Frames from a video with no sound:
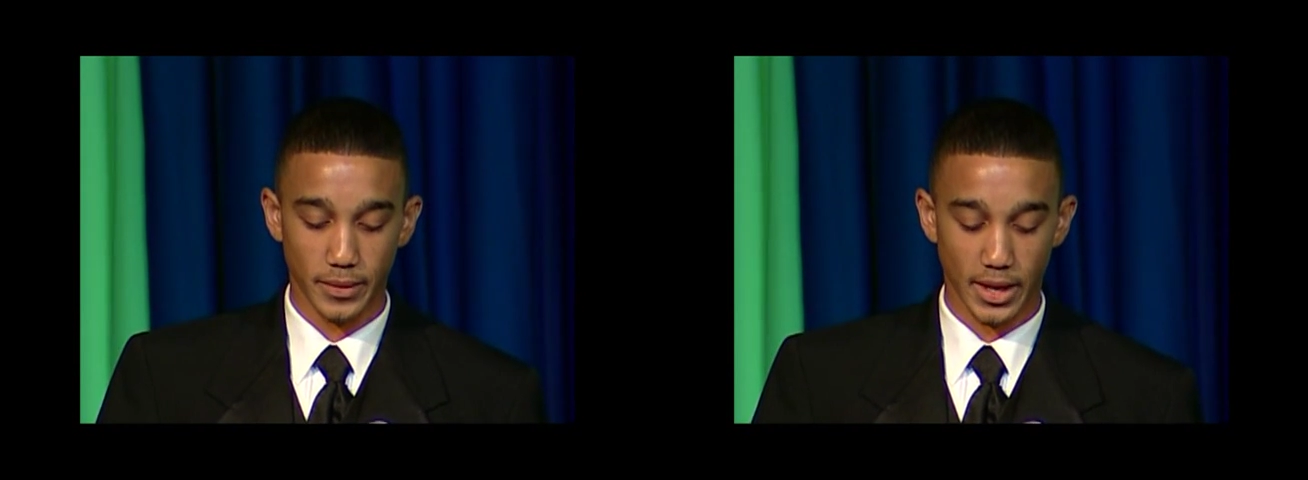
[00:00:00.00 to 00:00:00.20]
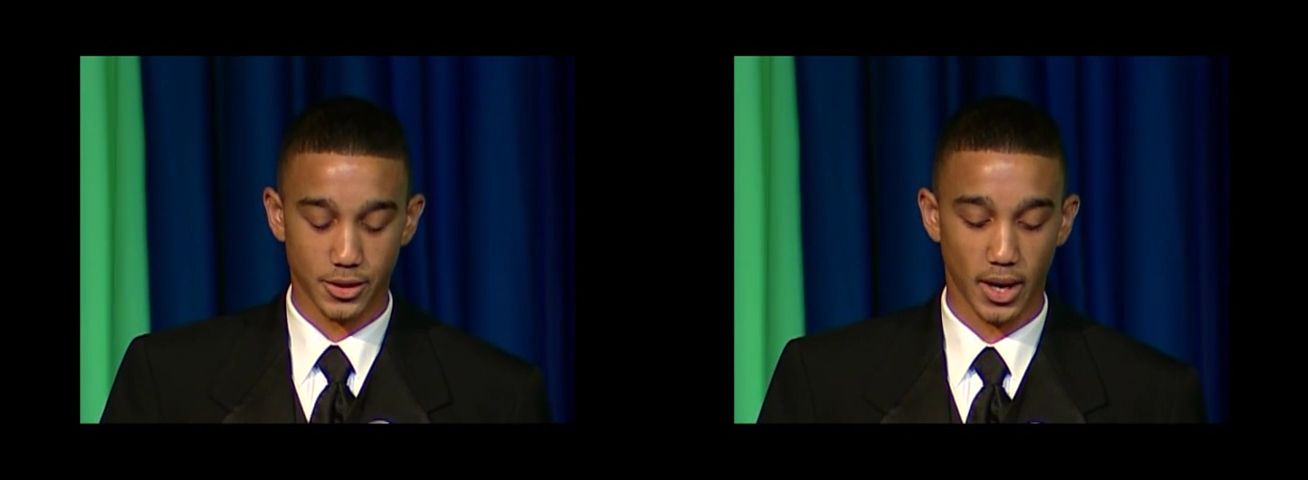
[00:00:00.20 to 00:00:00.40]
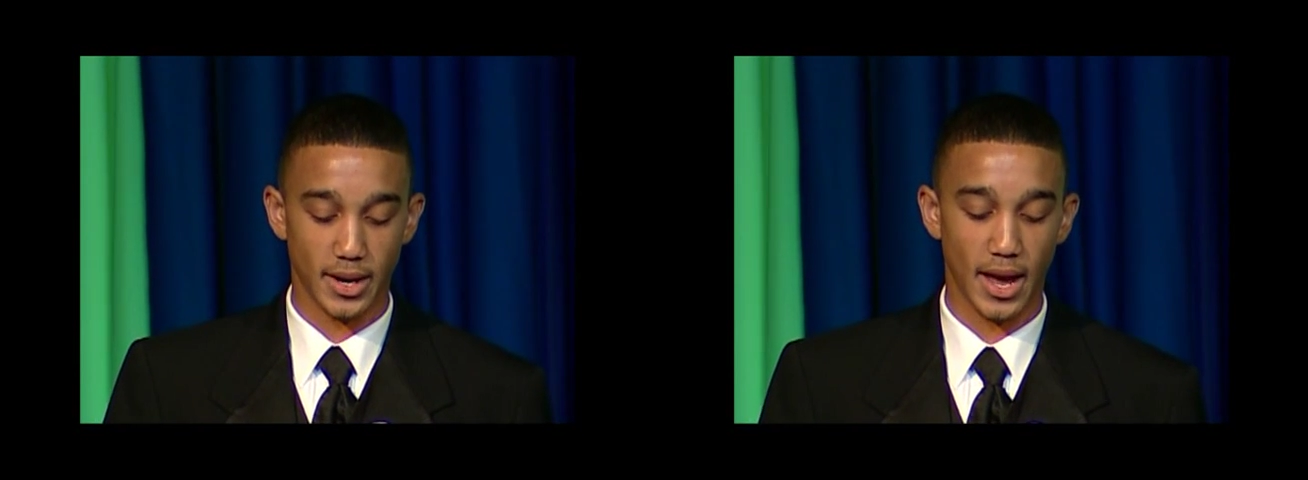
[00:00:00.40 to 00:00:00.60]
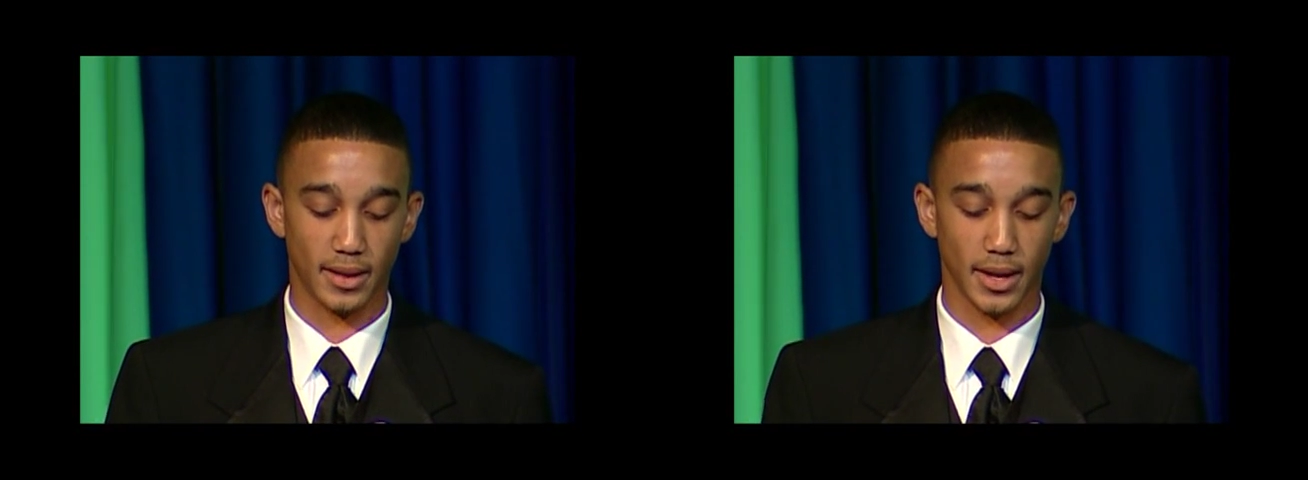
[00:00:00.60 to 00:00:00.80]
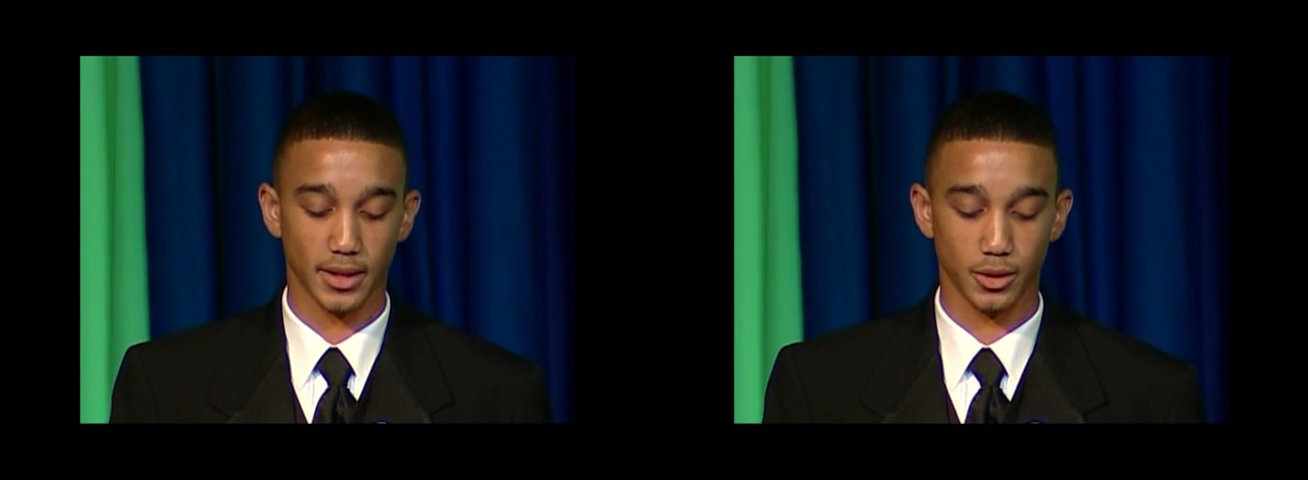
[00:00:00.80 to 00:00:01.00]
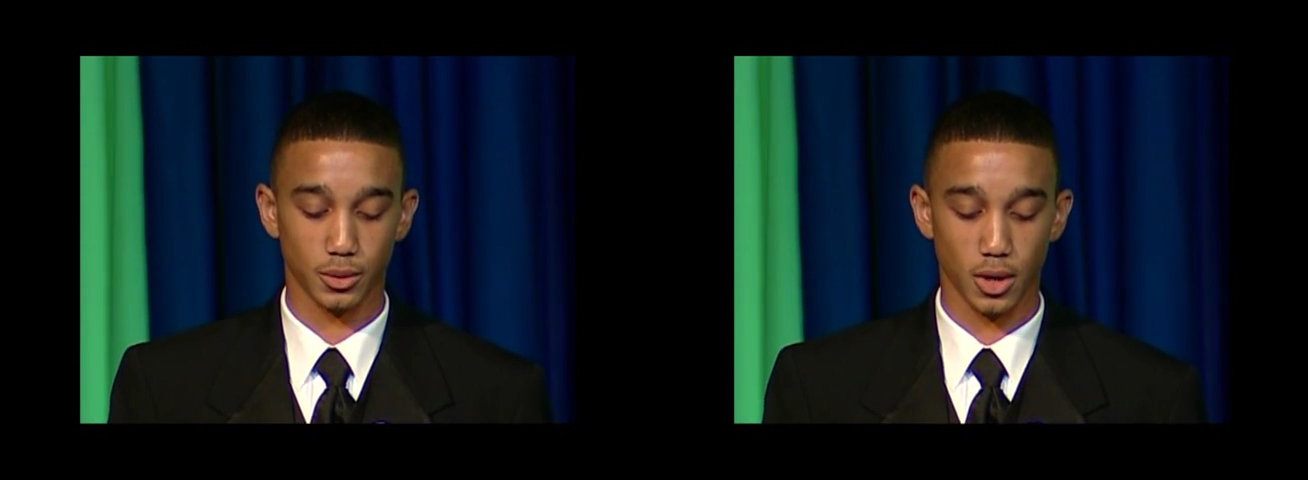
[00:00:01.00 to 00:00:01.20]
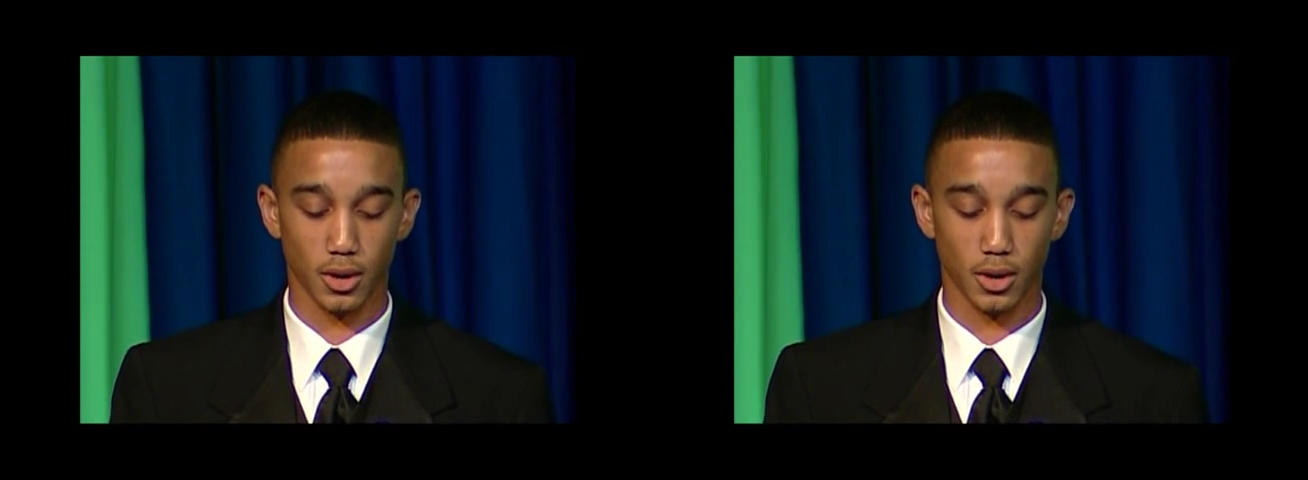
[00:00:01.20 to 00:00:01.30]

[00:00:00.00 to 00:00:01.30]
and tried to act like things were